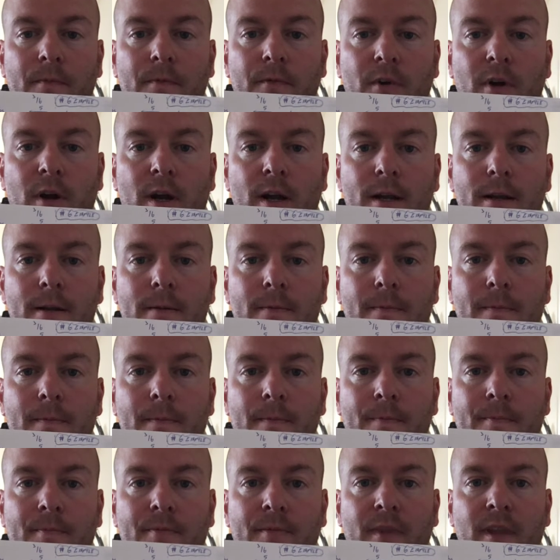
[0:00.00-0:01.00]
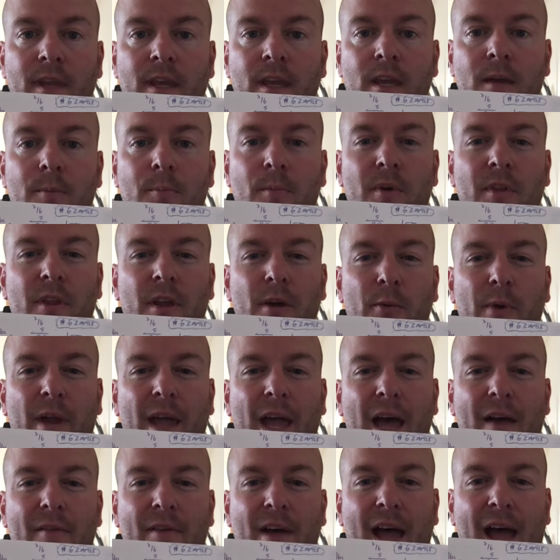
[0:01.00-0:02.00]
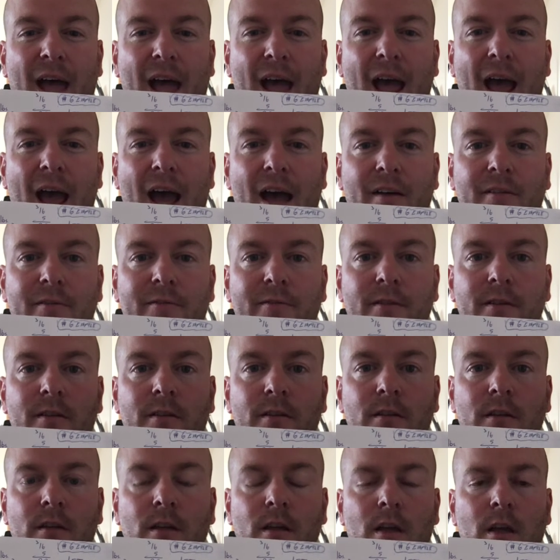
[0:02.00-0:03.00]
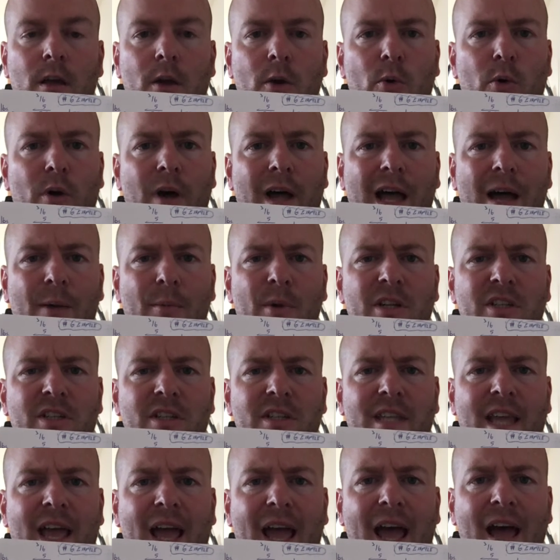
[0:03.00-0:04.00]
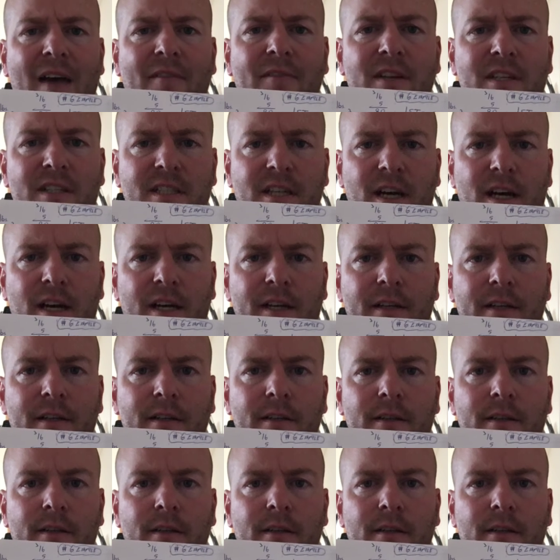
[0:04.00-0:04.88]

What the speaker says: all right? But then we have a half. Well, how much is half a ton?